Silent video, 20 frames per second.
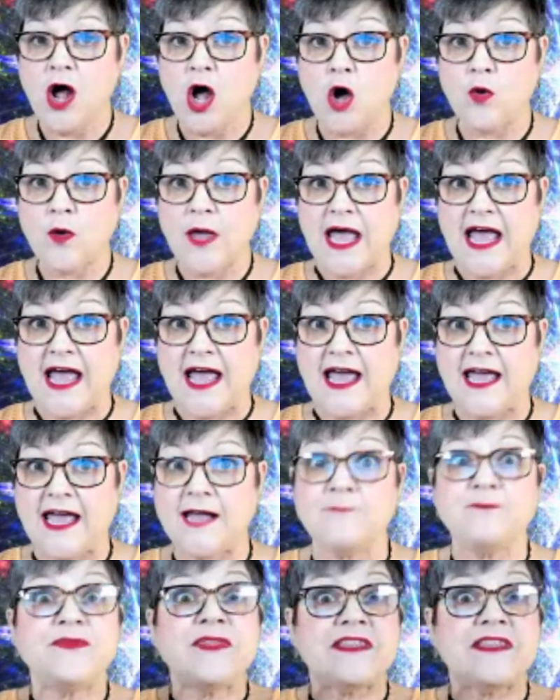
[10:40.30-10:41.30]

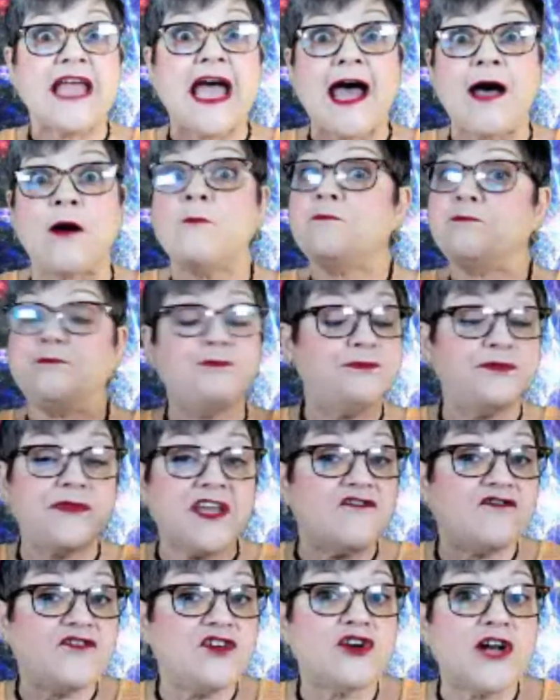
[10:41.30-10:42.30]
Okay. Now,
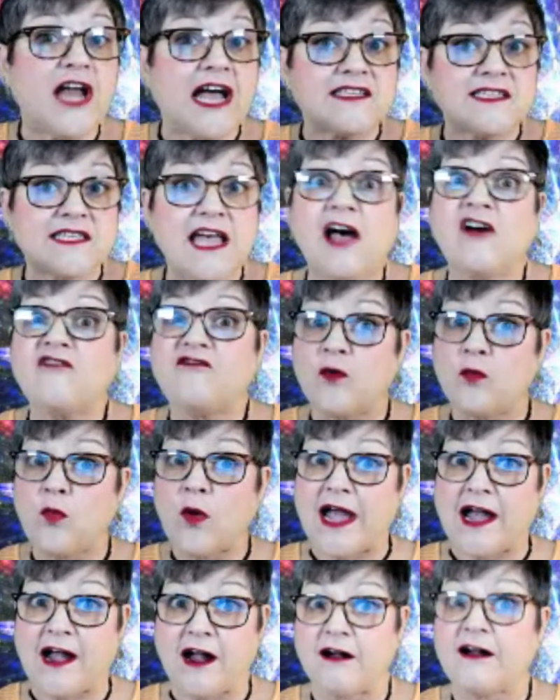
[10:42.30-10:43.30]
if you're not
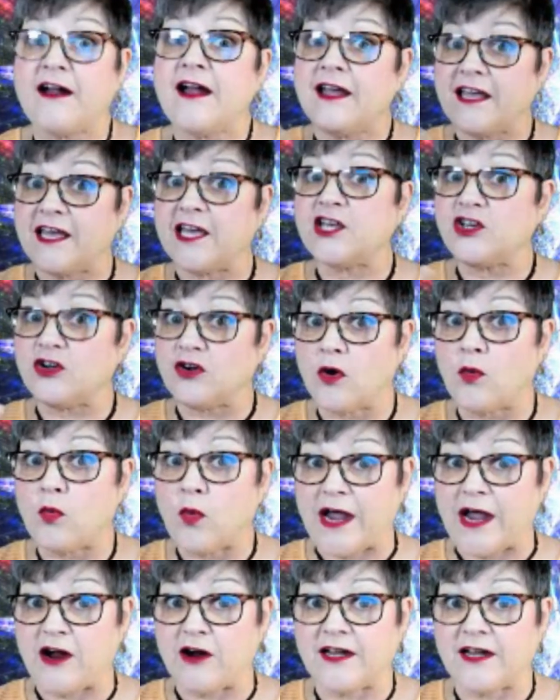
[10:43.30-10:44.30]
self-aware in your
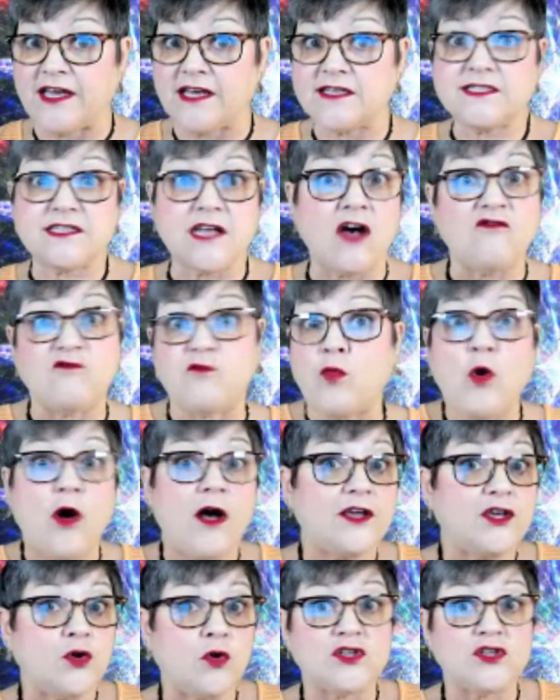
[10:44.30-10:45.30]
awareness of
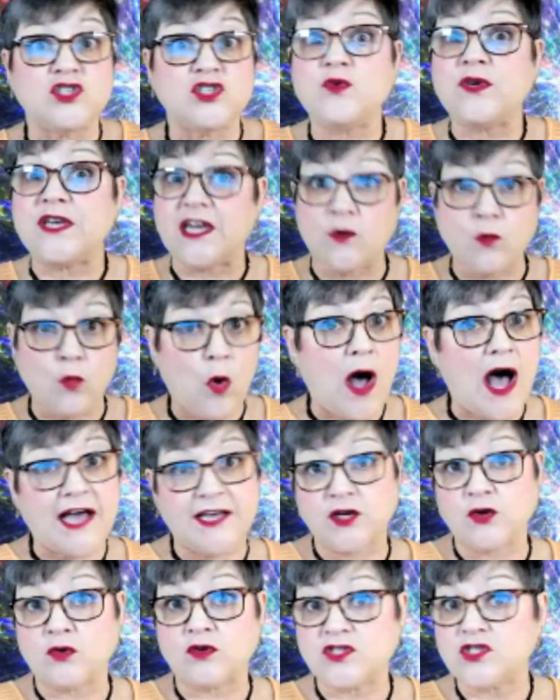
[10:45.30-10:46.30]
what you're doing and why
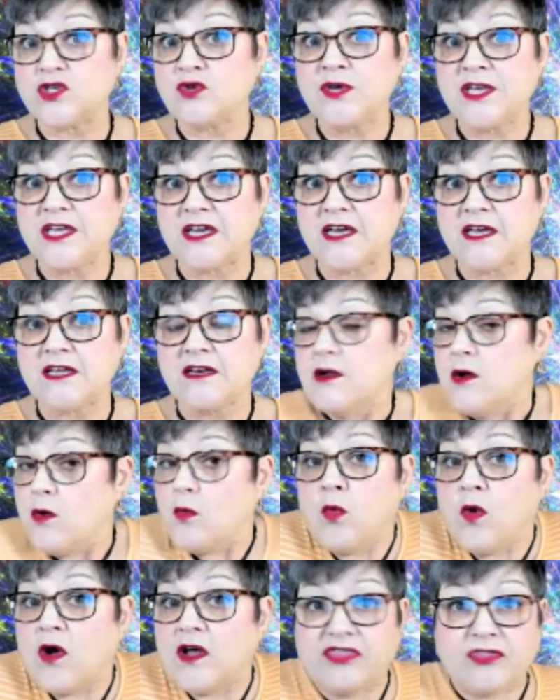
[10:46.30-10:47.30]
you're doing it,
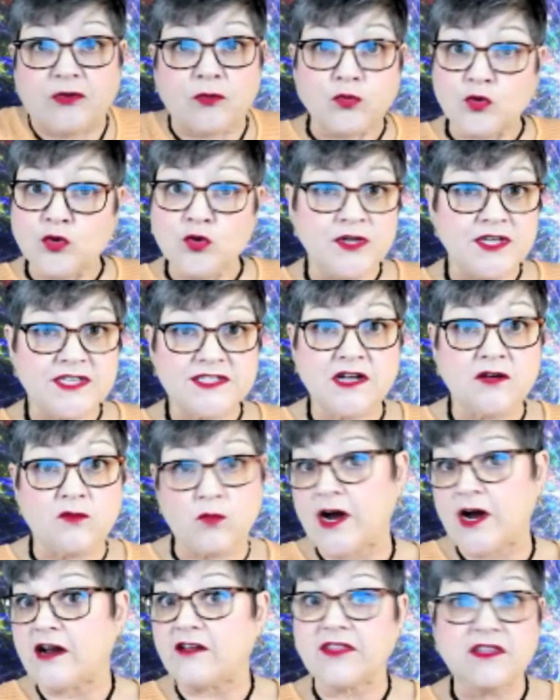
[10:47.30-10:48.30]
what the root is of
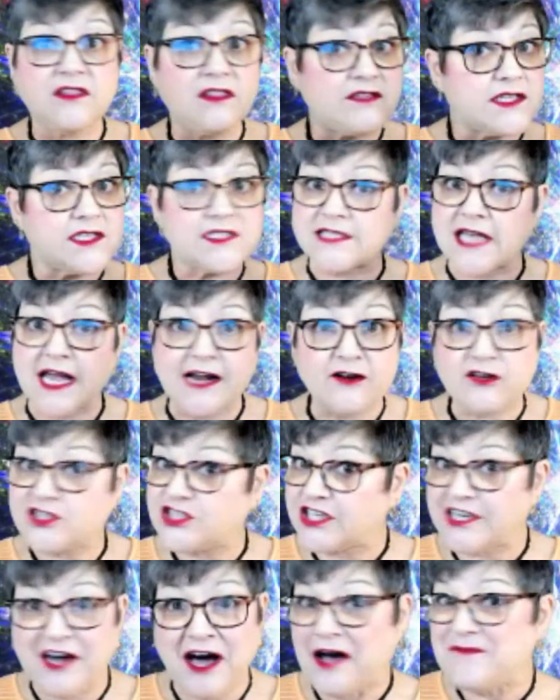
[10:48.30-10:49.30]
where did this
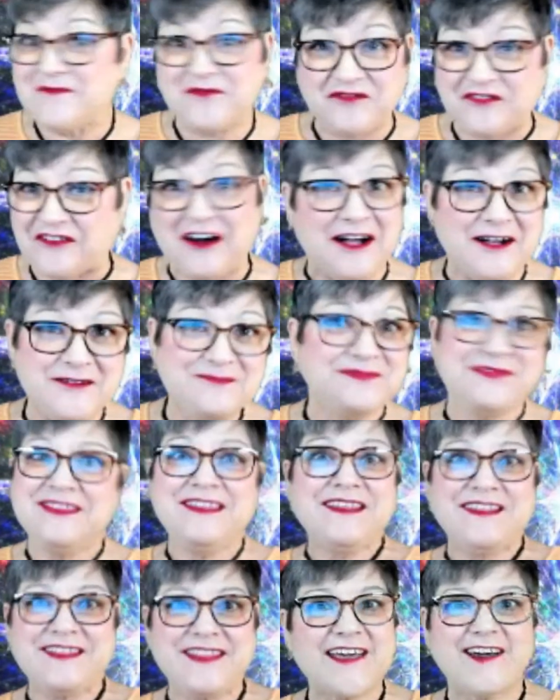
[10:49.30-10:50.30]
energy come from
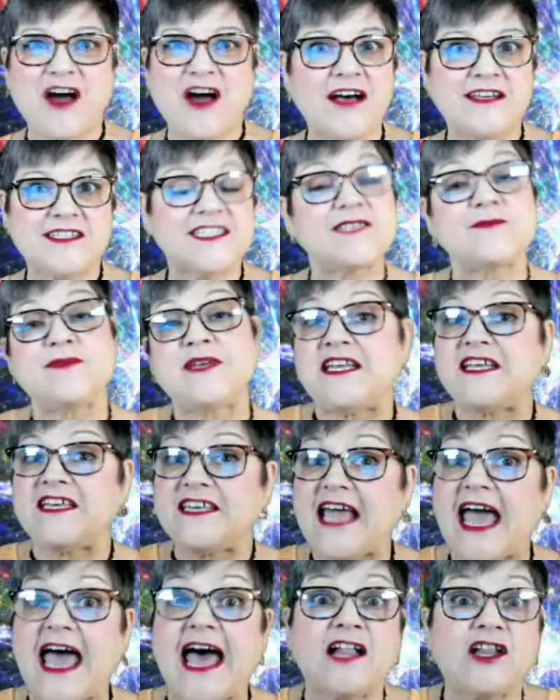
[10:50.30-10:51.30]
that causes me to
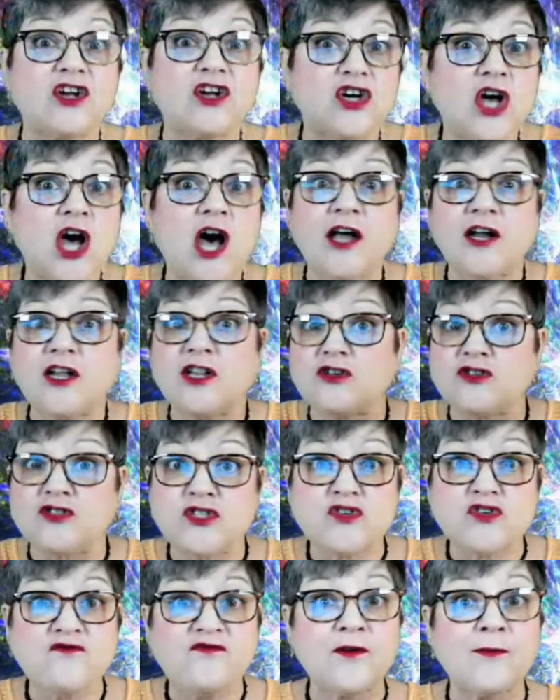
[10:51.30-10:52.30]
yell or cuddle or
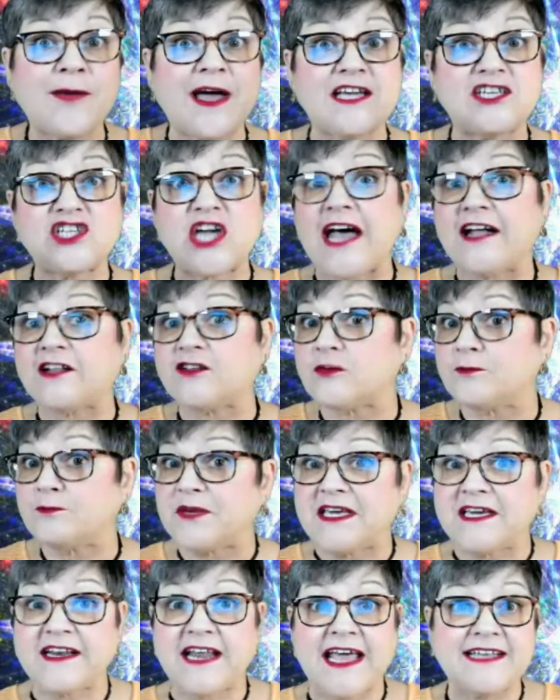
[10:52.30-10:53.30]
do for my child or
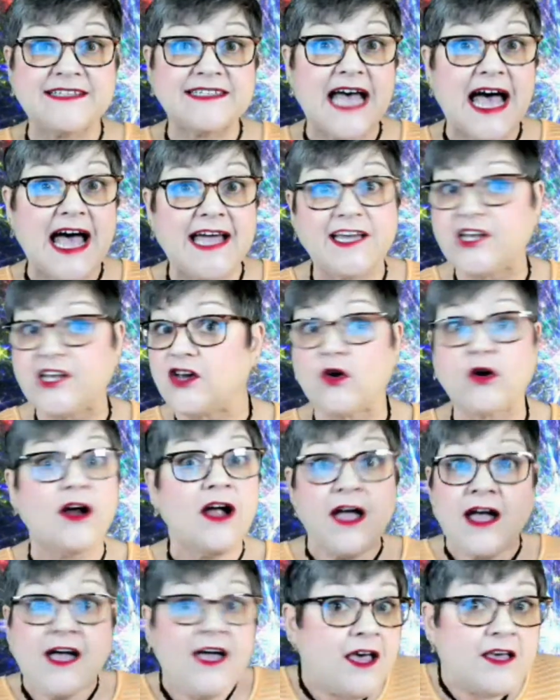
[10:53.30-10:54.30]
be in anxiety or
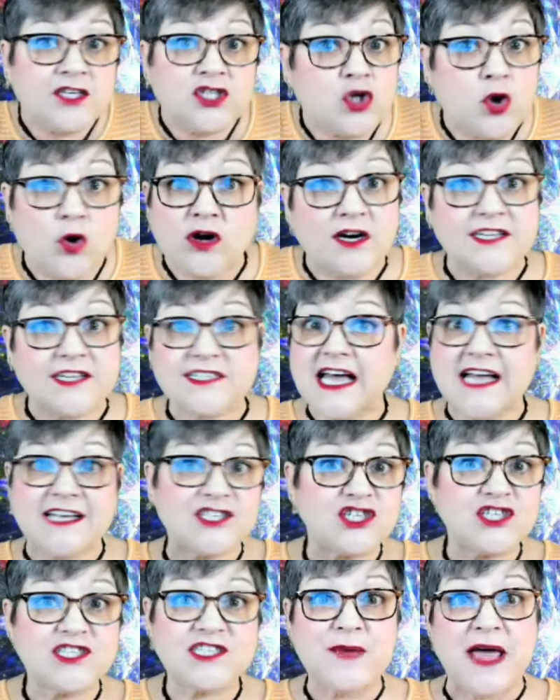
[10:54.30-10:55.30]
short
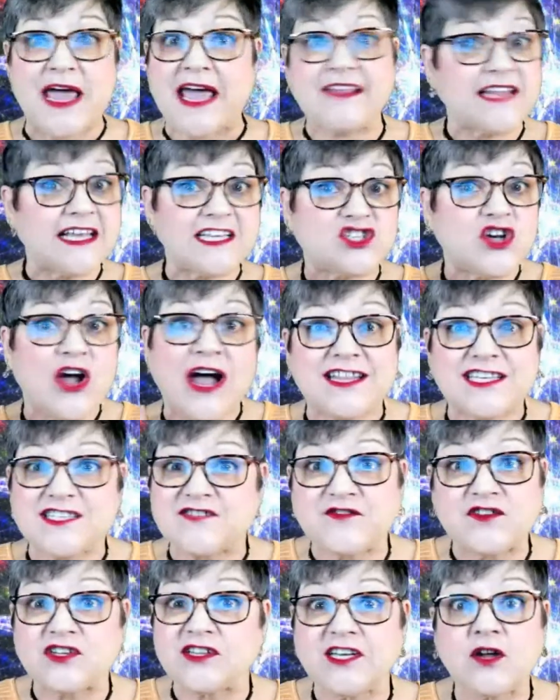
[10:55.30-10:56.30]
attention span. Let's try this
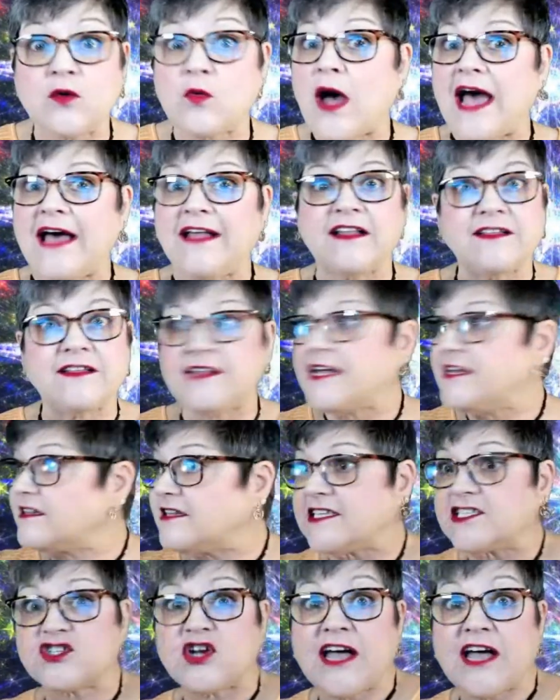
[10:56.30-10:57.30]
for a little while, and then
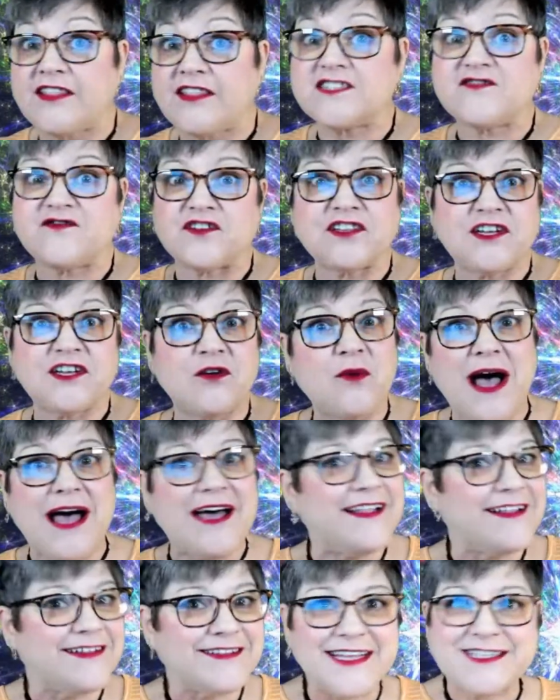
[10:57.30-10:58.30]
let's try this for a little
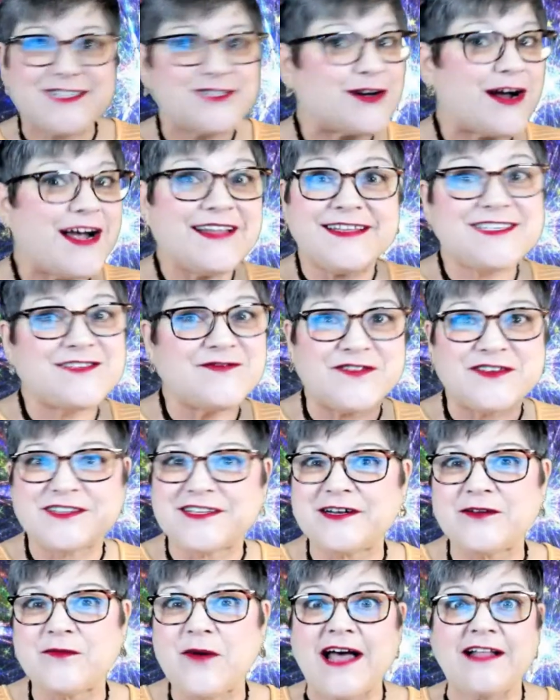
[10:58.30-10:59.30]
while, and let's try this for a
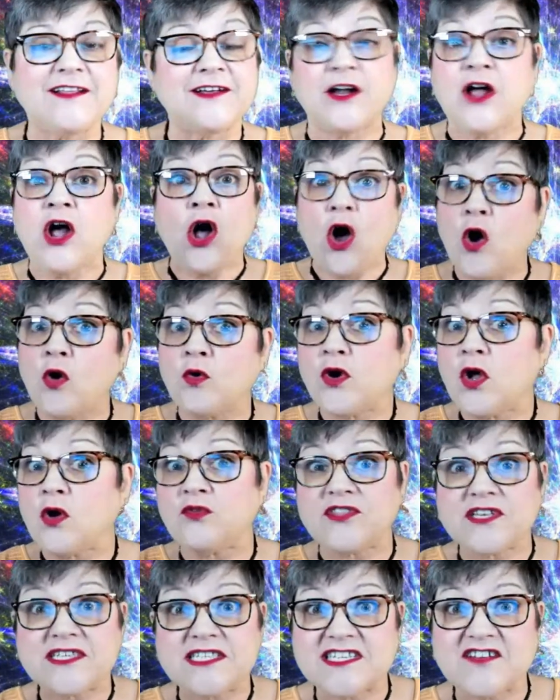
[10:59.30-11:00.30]
little while, and oh no,
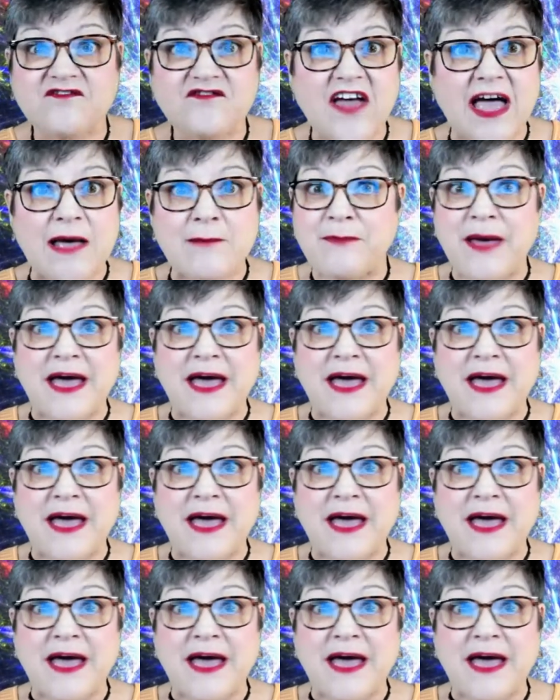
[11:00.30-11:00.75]
this is a